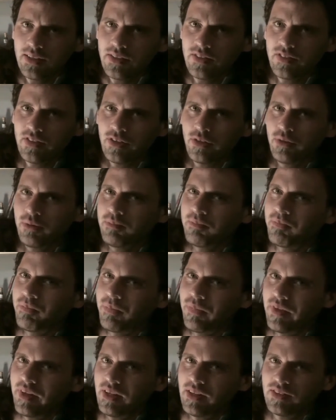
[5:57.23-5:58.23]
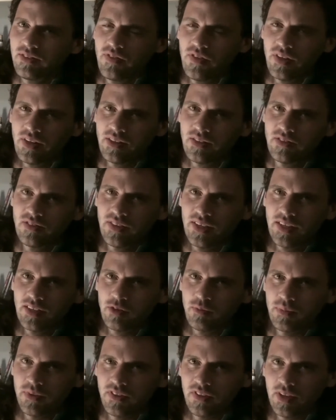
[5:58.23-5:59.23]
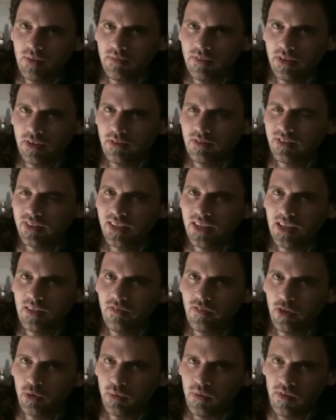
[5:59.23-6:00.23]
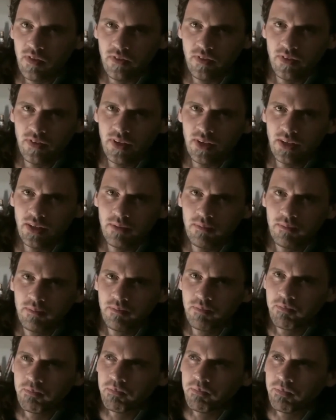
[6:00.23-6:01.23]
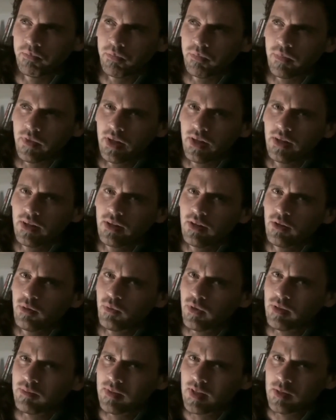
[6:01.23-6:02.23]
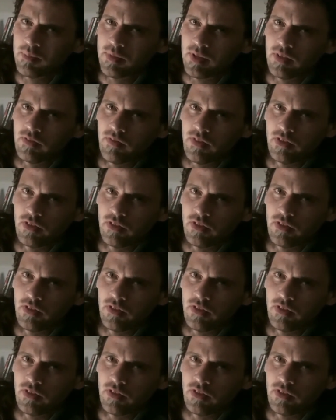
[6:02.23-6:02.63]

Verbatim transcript: So, here's the statement I'm going to leave you with today. We may be of the